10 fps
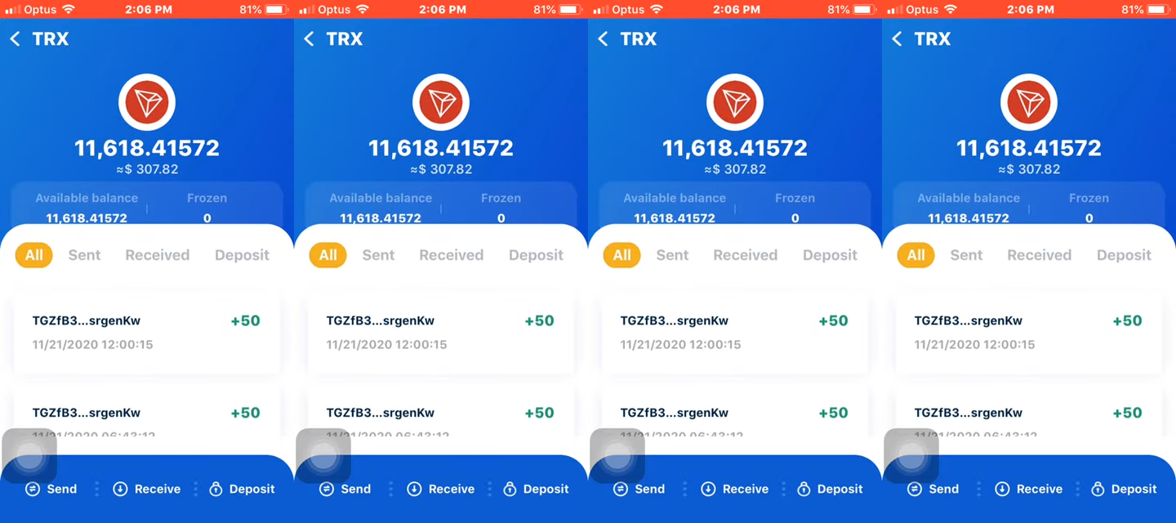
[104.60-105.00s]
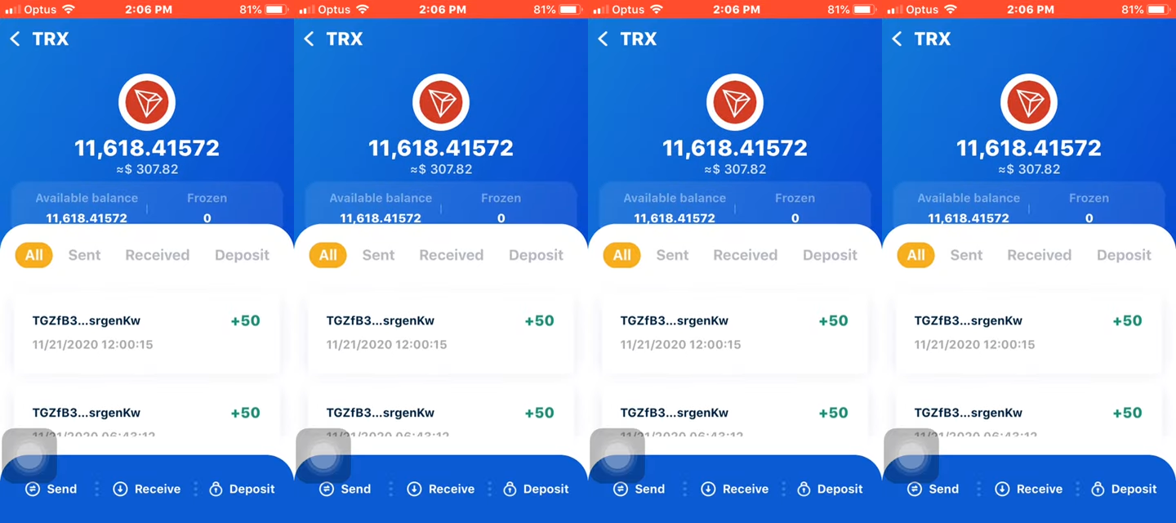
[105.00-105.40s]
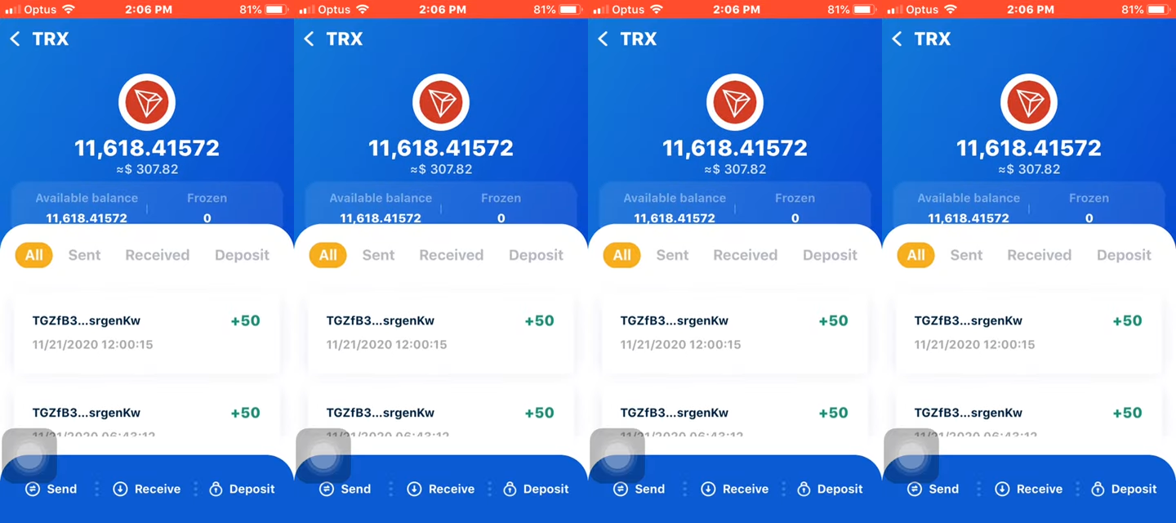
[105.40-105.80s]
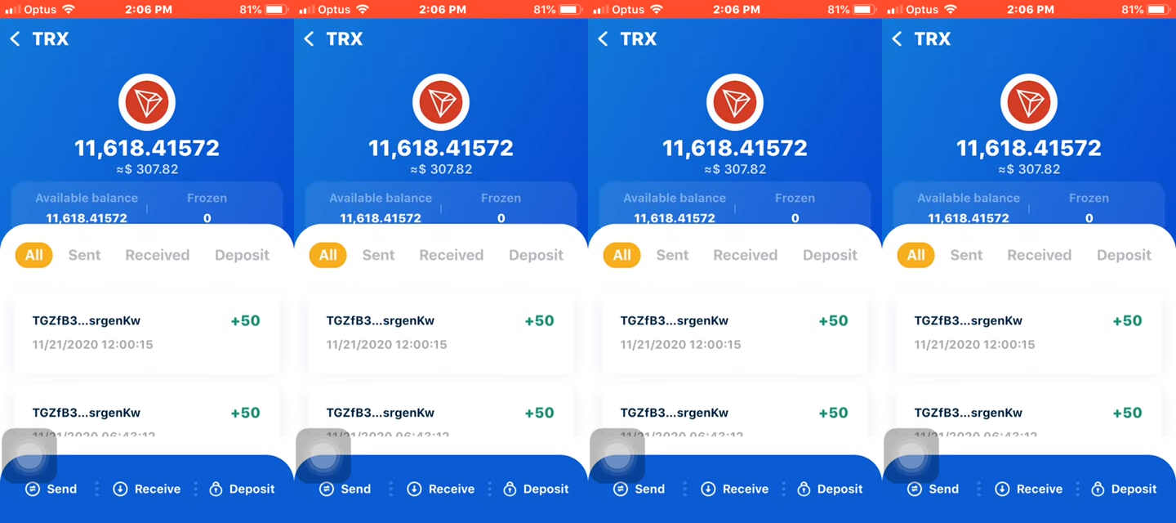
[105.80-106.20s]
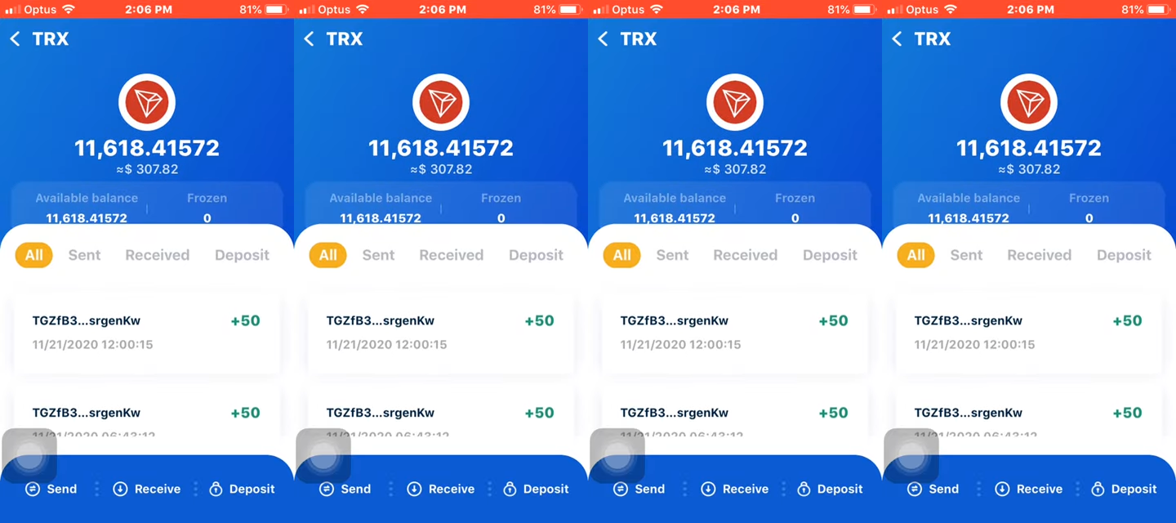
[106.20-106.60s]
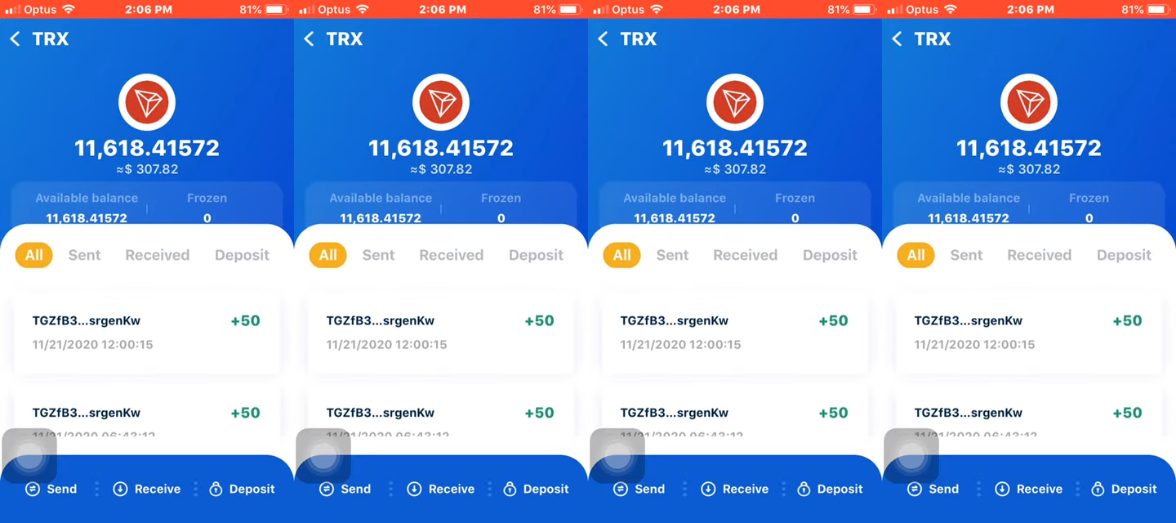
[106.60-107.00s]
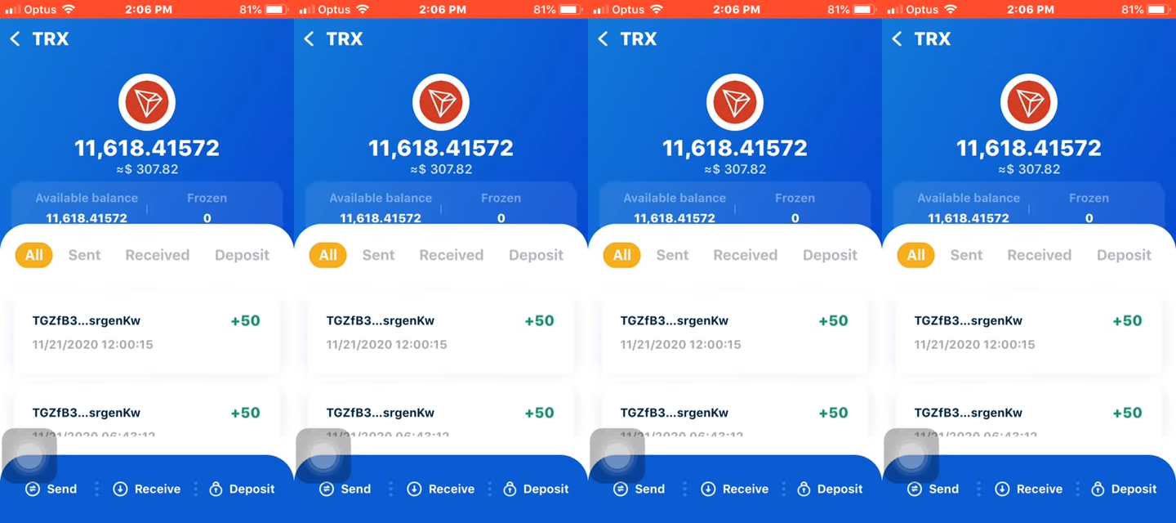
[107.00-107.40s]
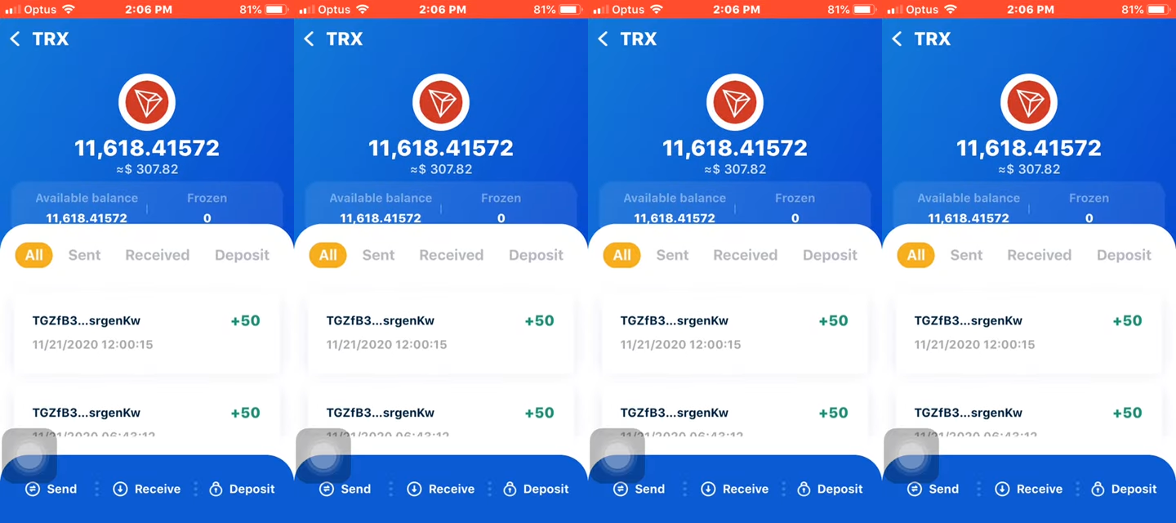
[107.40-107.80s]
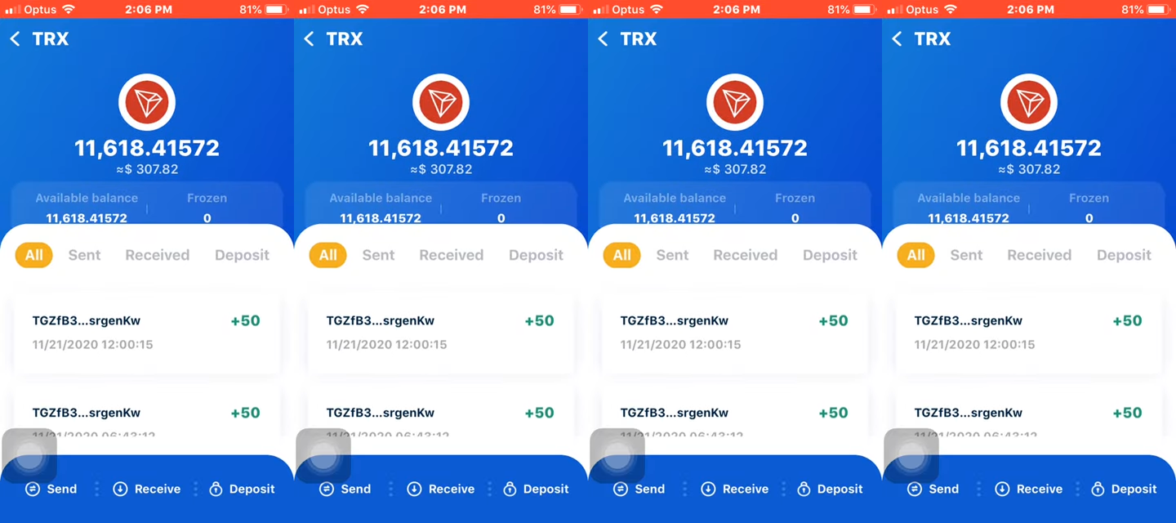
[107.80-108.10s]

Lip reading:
No face is visible, so there are no lips to read.